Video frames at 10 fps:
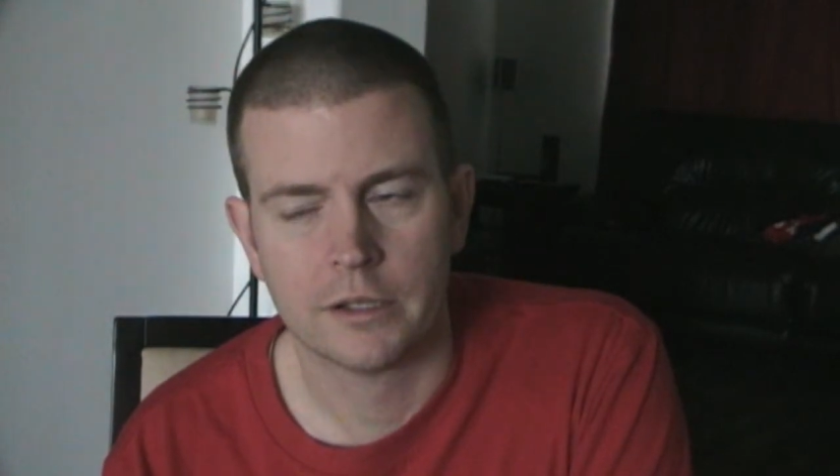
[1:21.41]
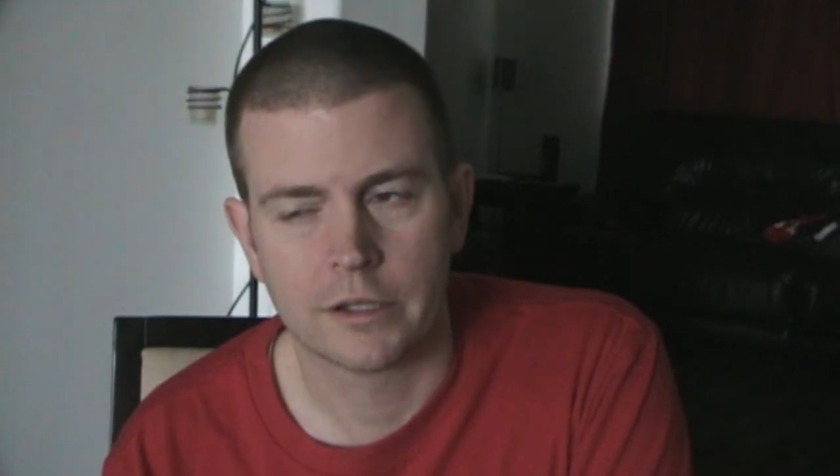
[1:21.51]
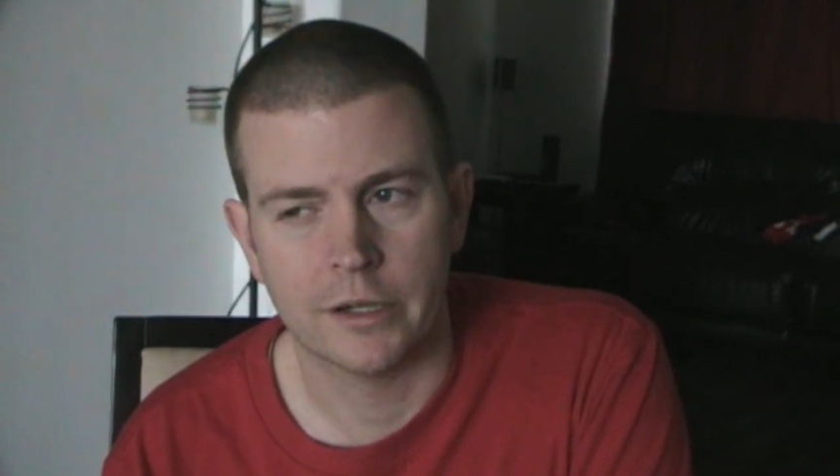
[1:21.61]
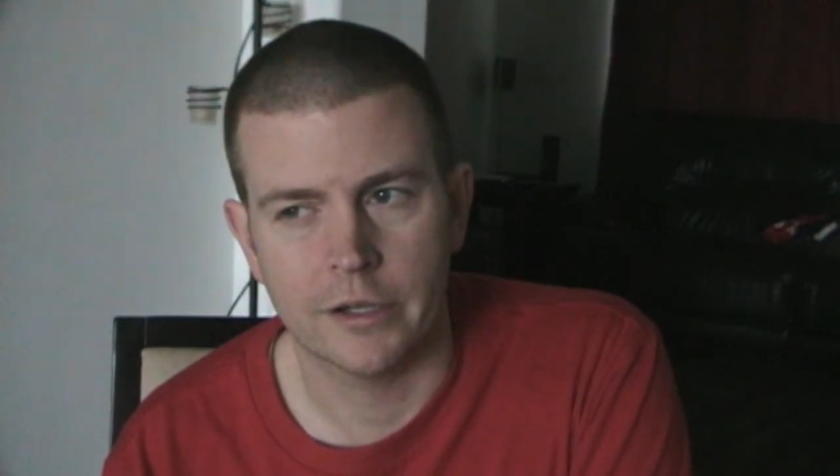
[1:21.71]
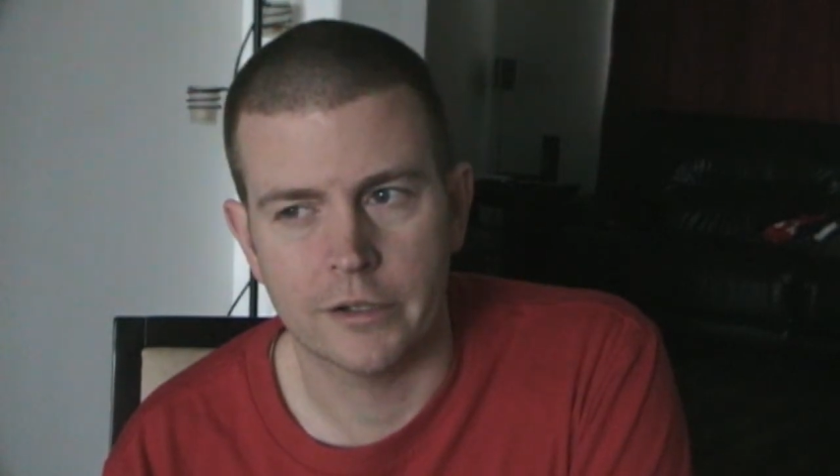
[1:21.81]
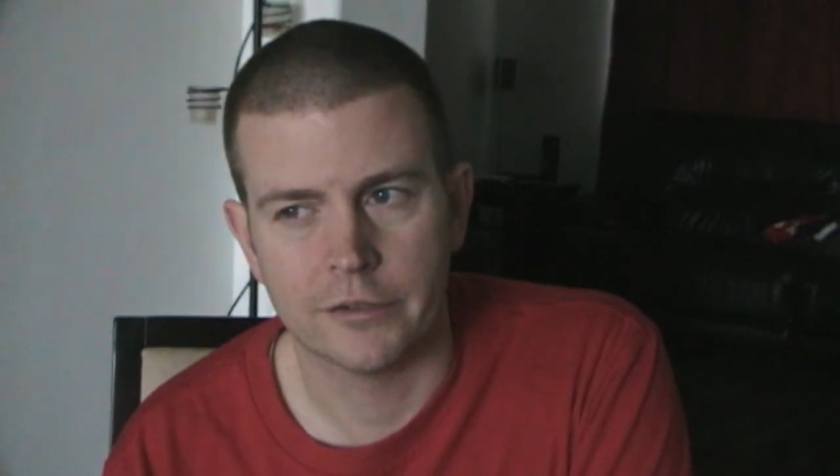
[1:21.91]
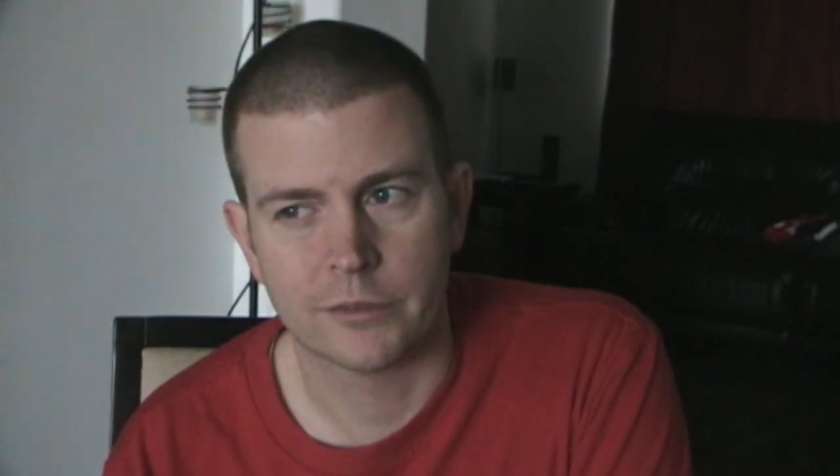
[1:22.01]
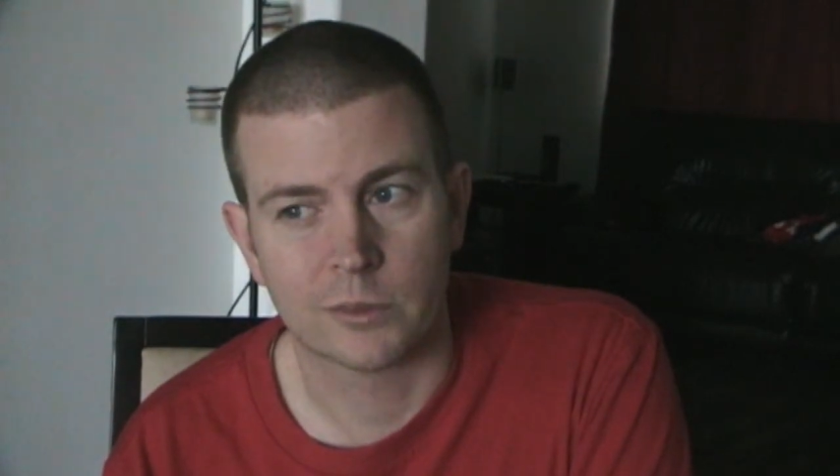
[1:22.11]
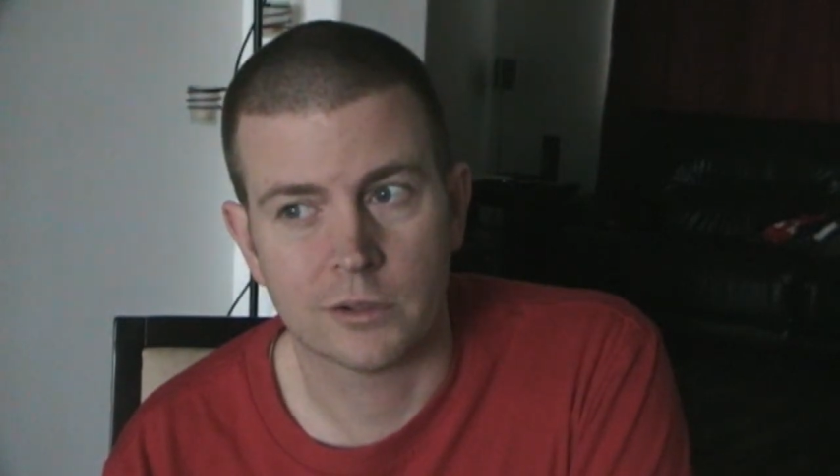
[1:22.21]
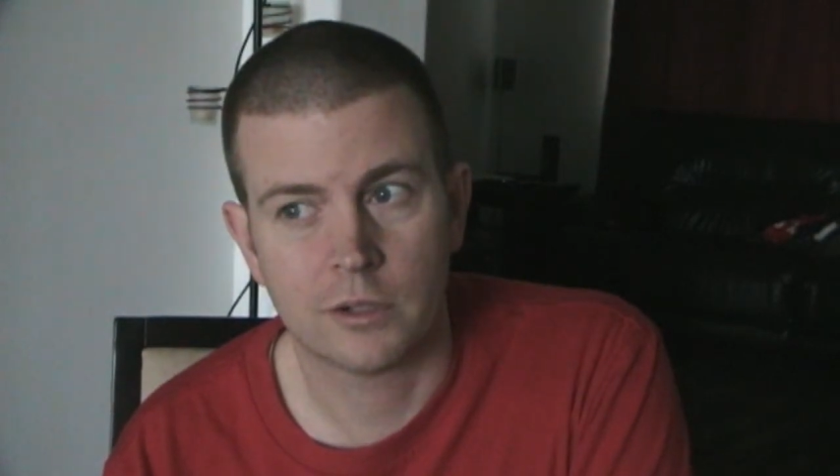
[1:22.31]
because
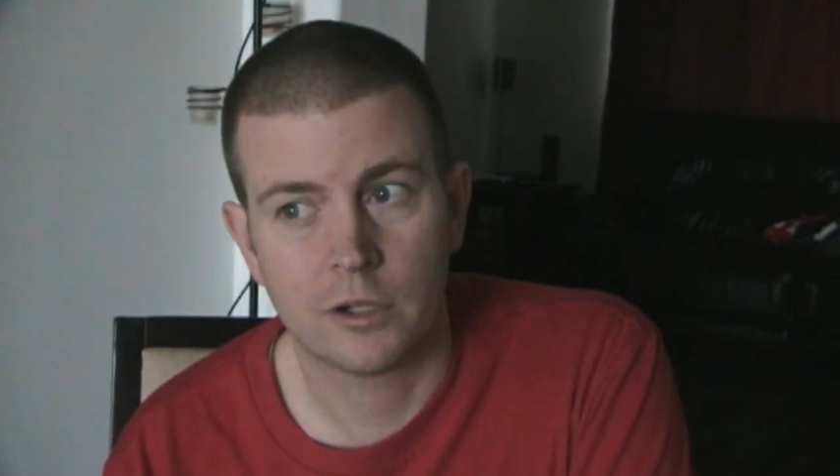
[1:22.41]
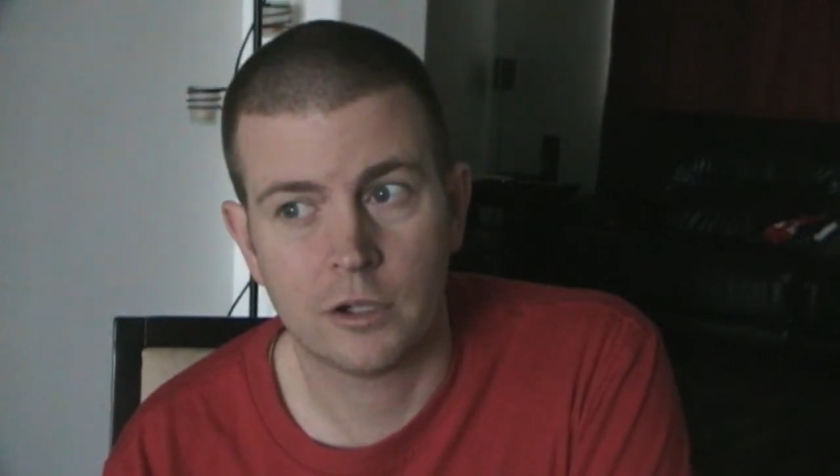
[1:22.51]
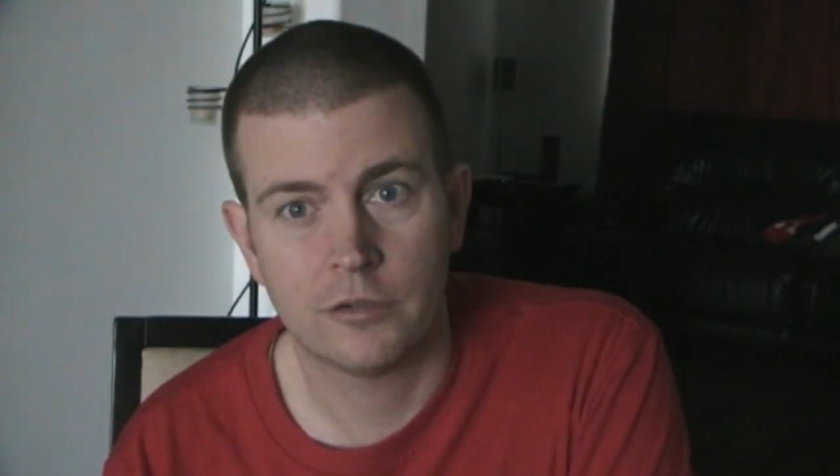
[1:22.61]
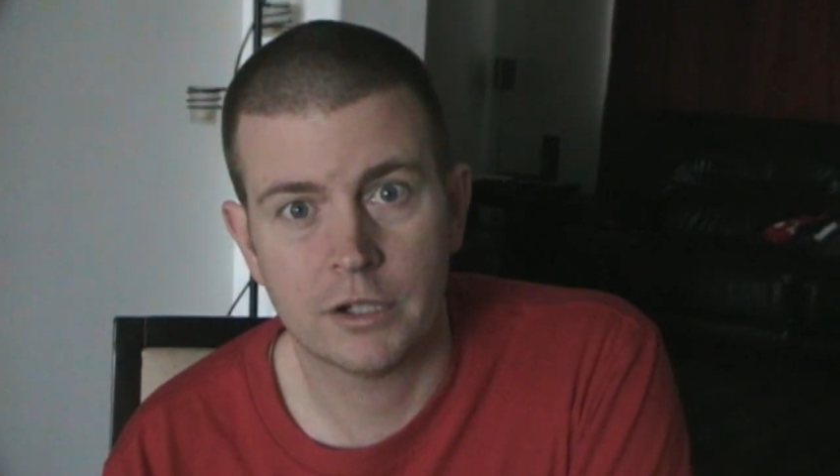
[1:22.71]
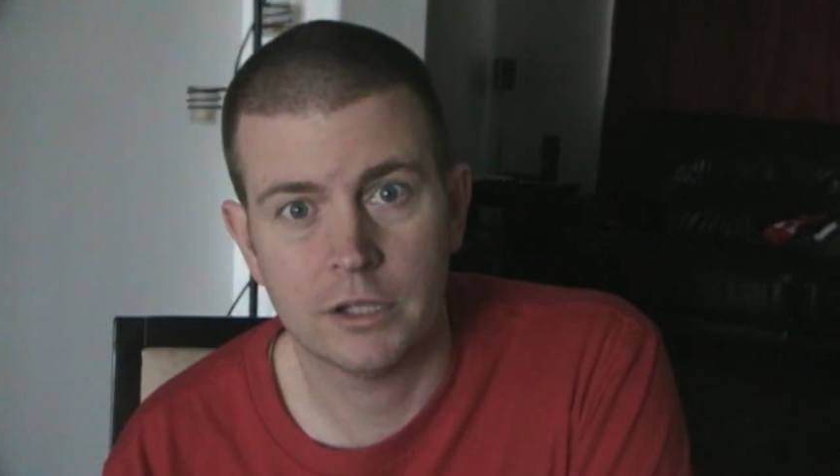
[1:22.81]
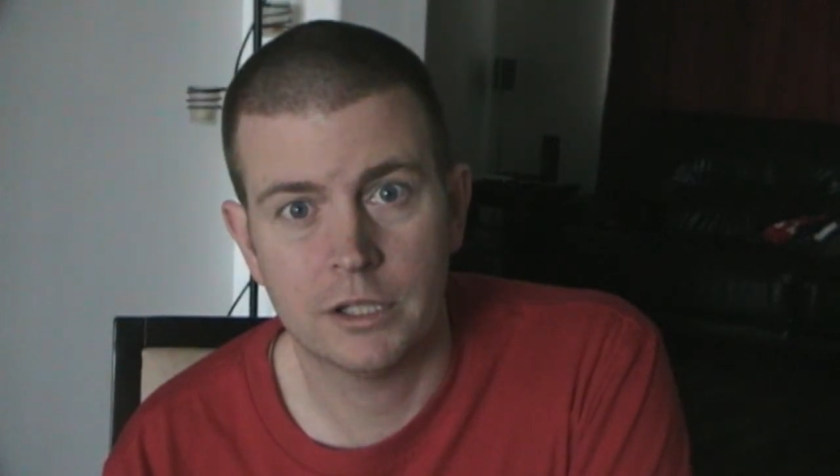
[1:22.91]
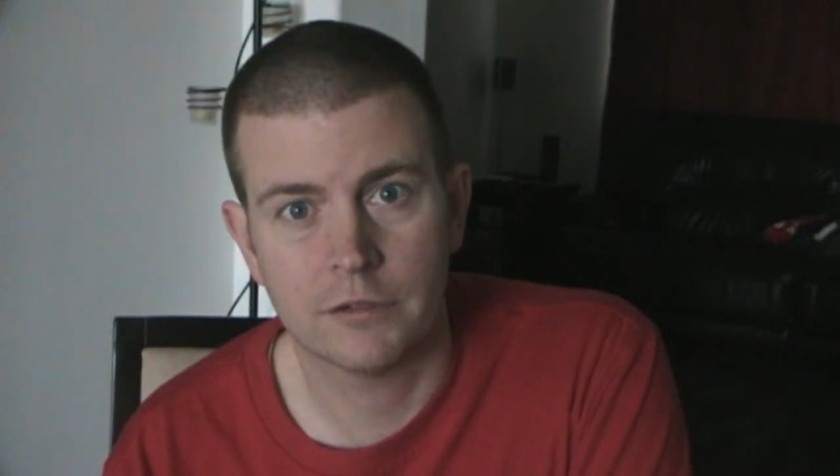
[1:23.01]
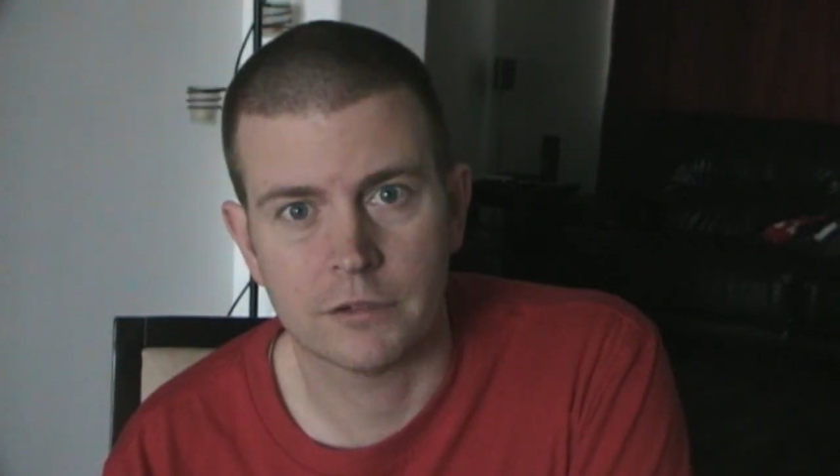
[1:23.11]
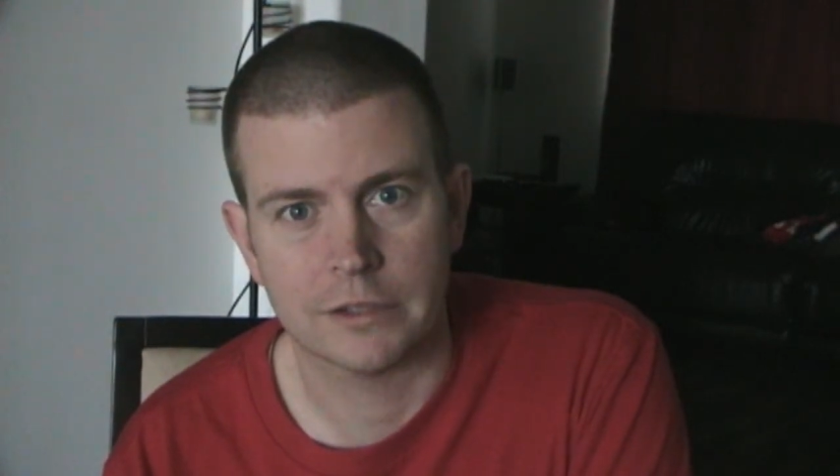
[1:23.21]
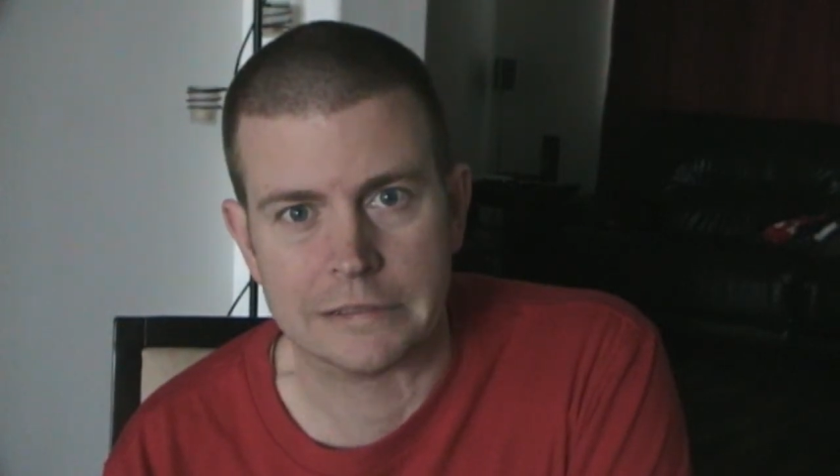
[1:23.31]
we're all very
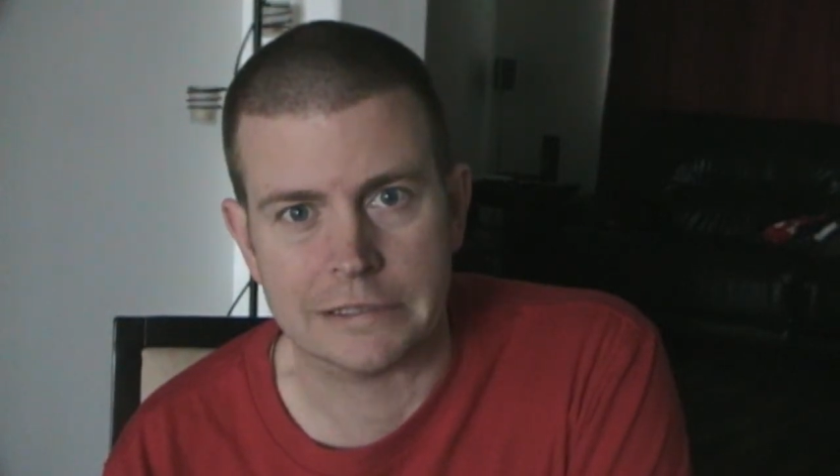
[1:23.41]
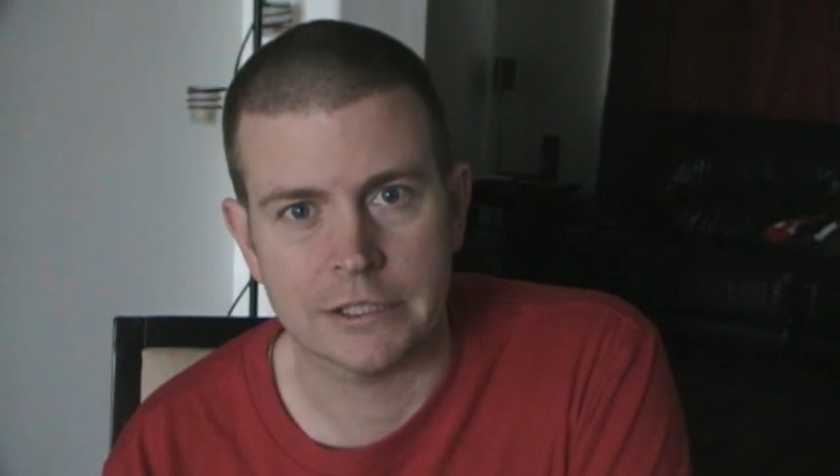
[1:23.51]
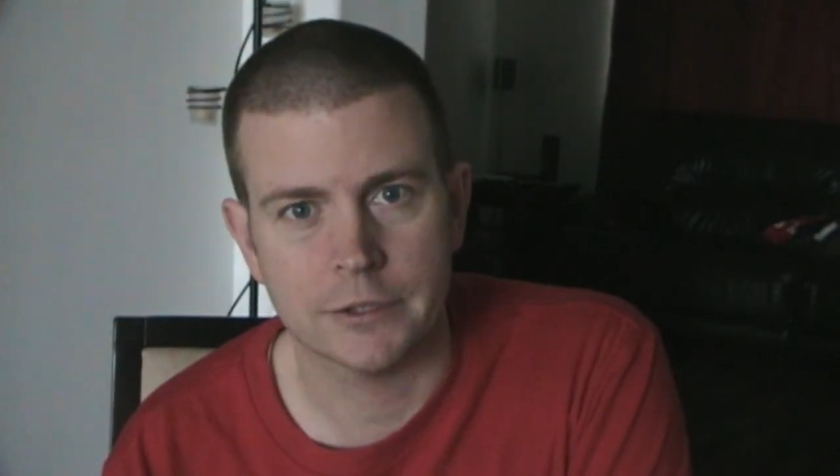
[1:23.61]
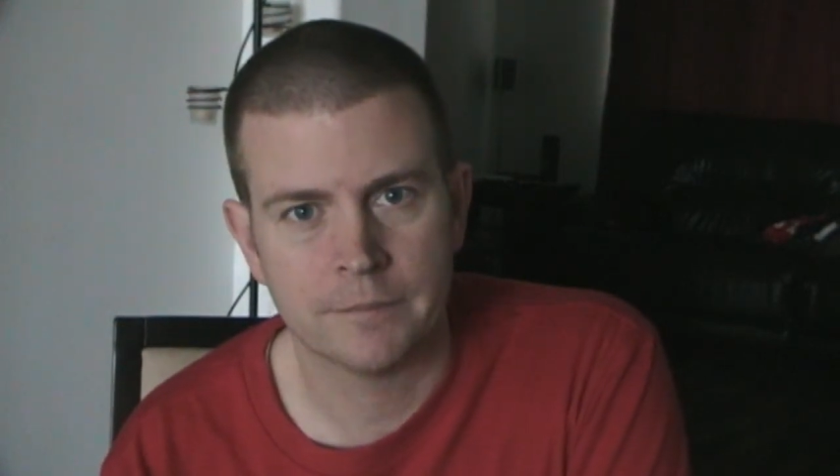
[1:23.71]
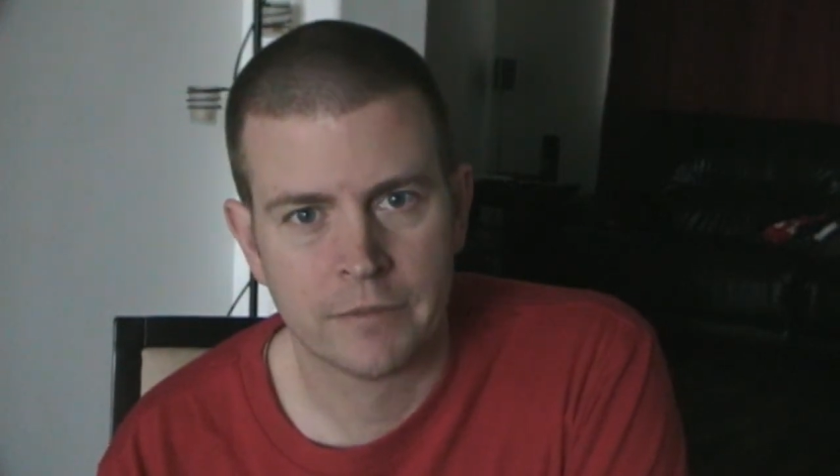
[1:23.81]
different, you know.